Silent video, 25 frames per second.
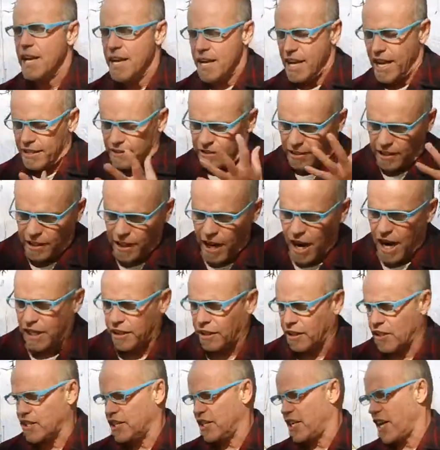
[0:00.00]
as the
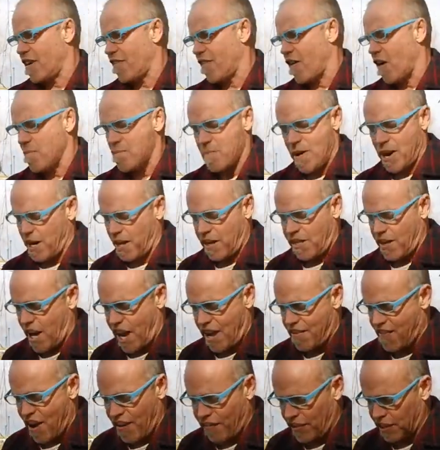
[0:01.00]
doctors and everybody that
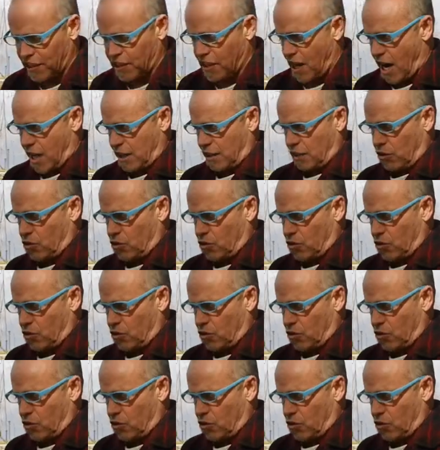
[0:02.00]
I've ever talked